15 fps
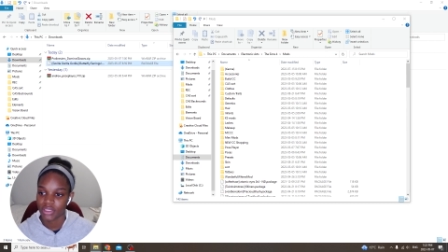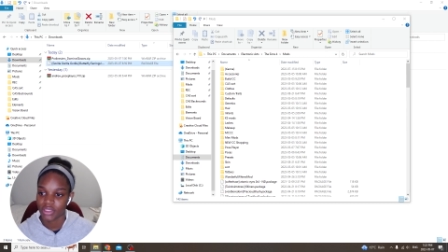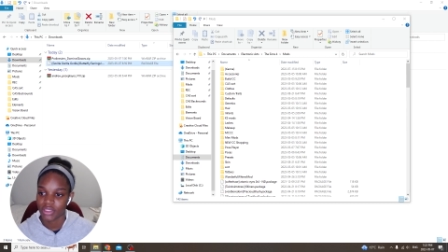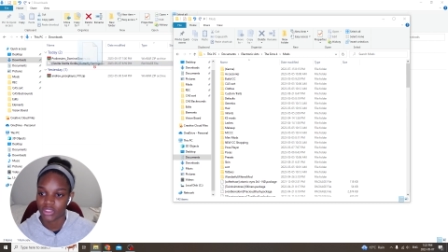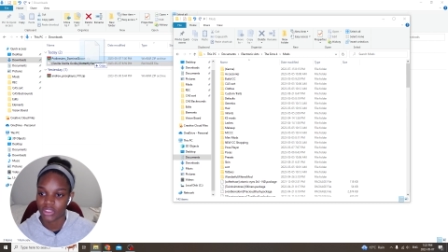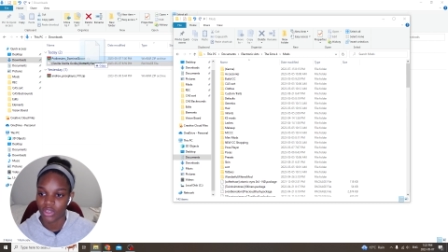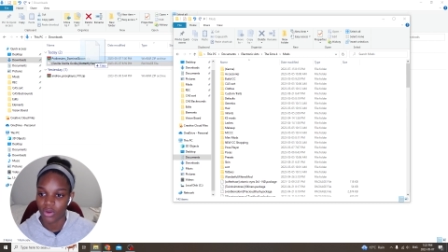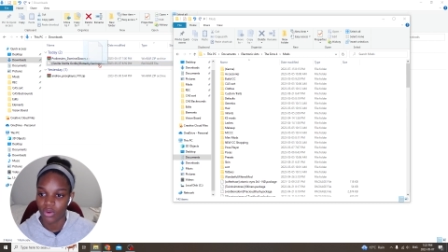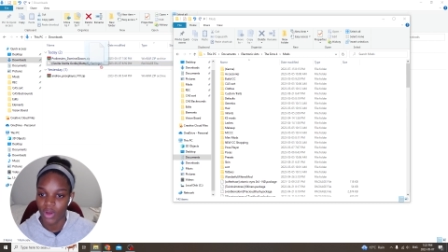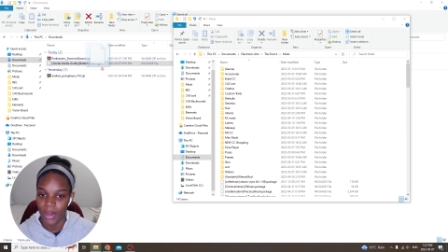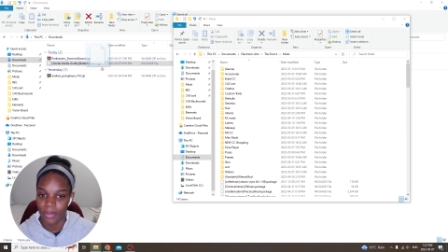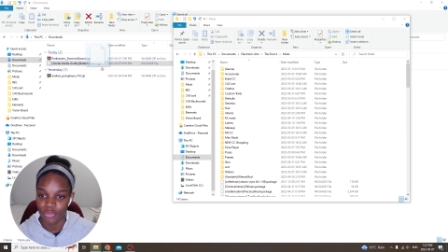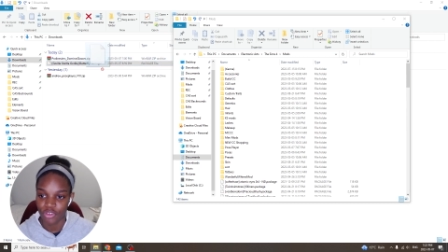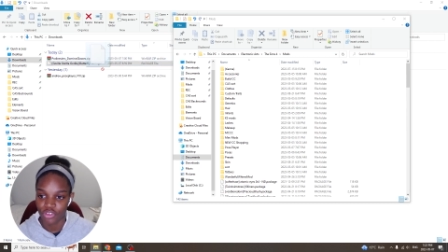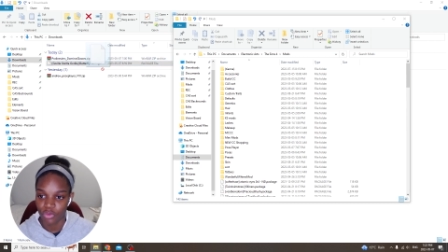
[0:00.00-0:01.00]
So I'm
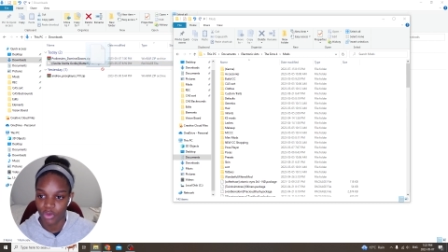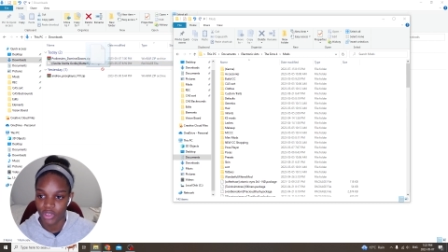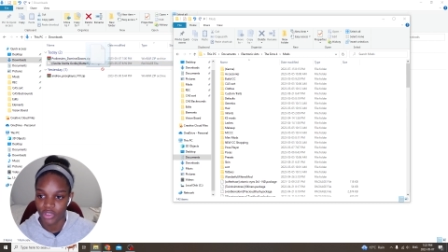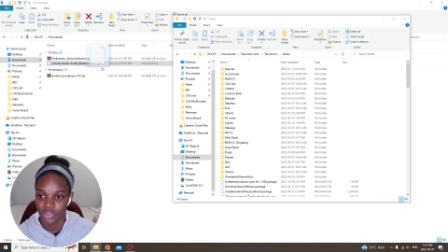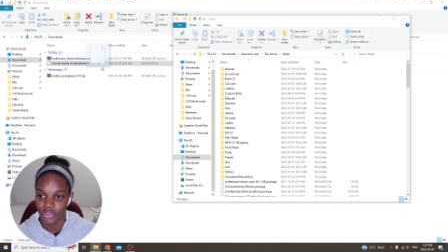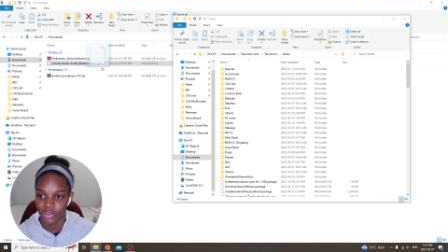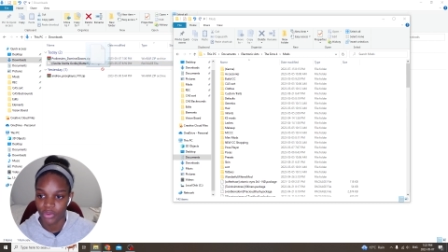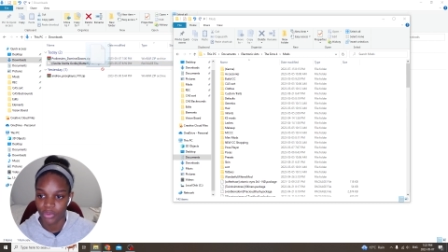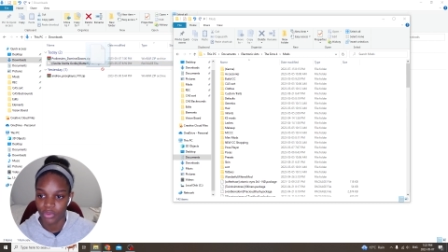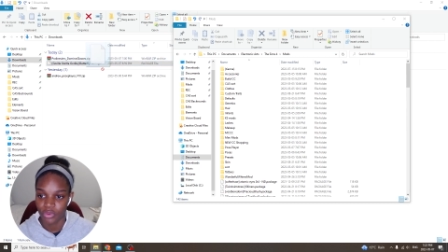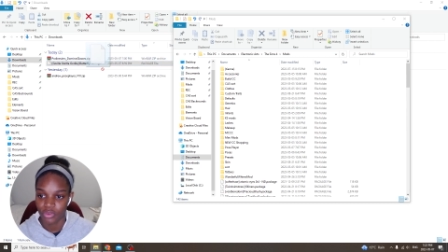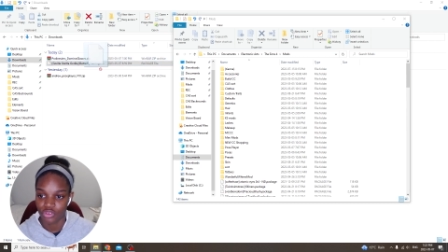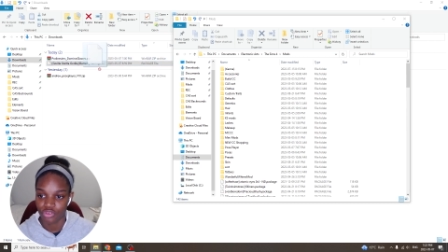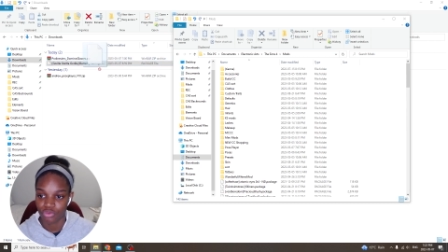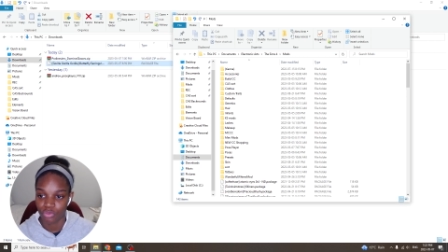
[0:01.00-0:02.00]
just going to,
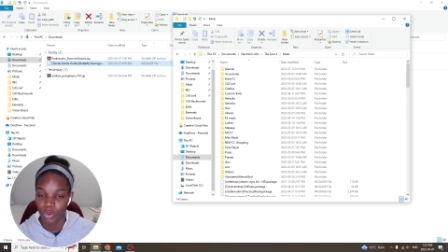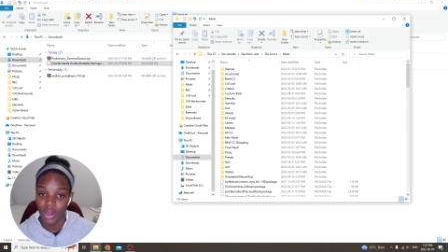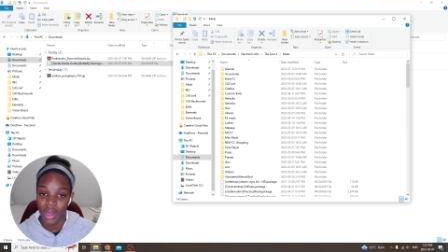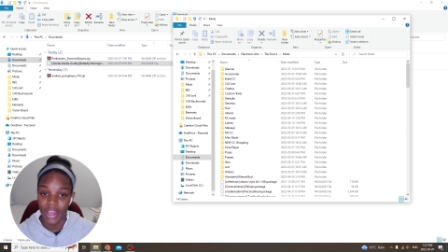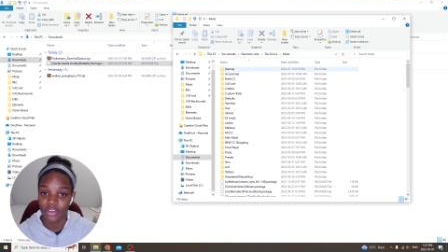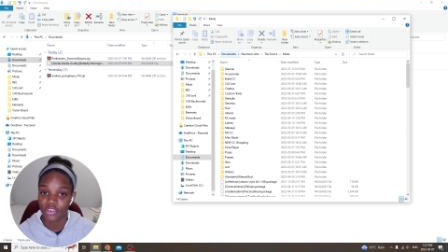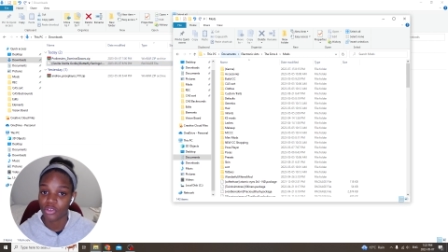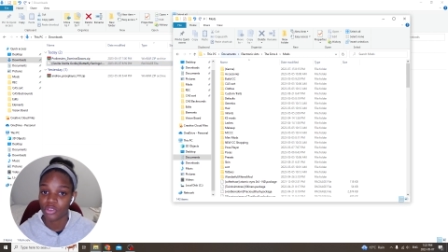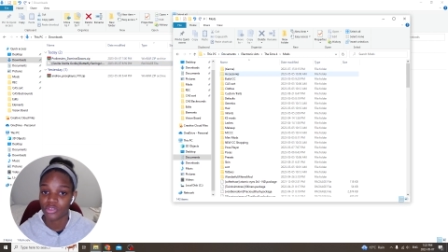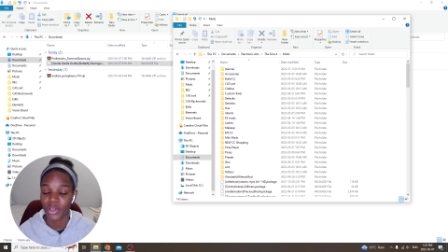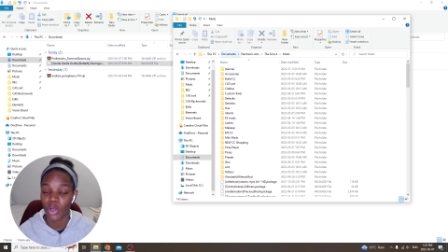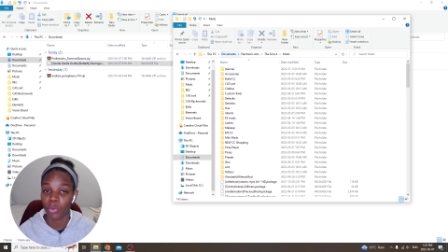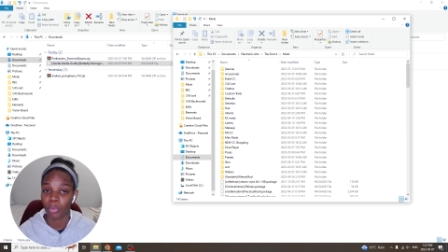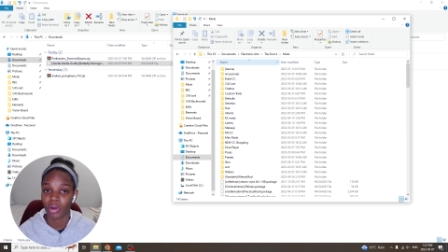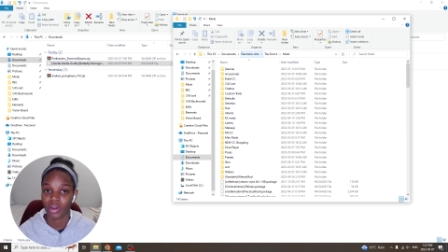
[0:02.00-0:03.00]
what I do is I
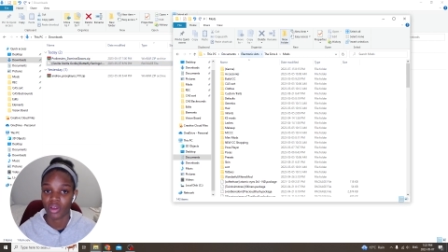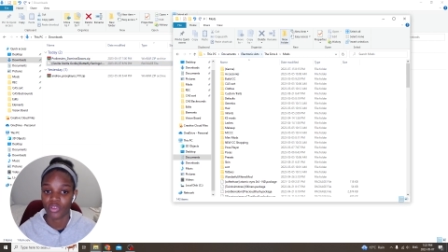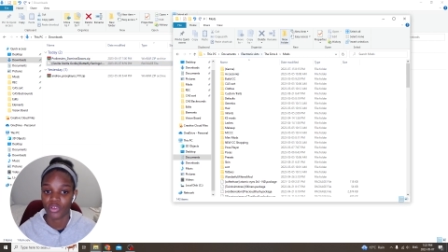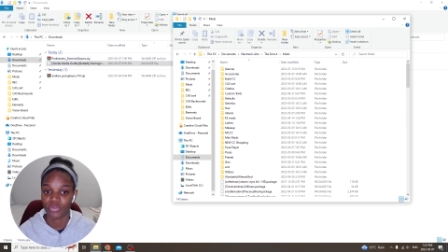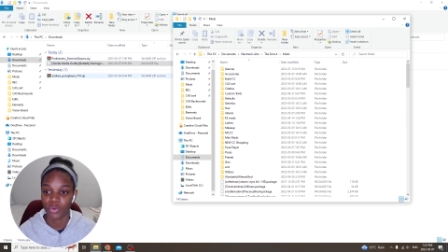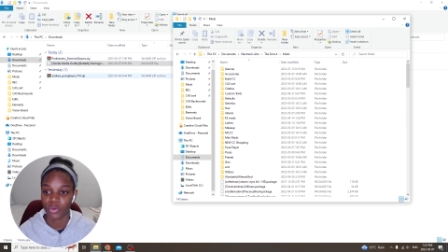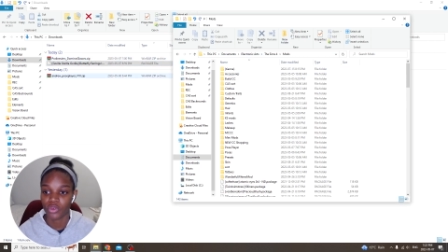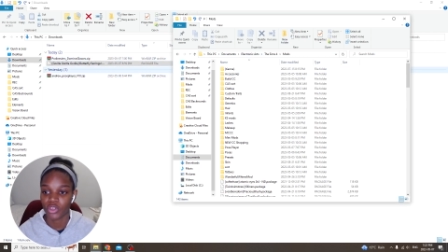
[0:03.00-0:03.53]
open another folder.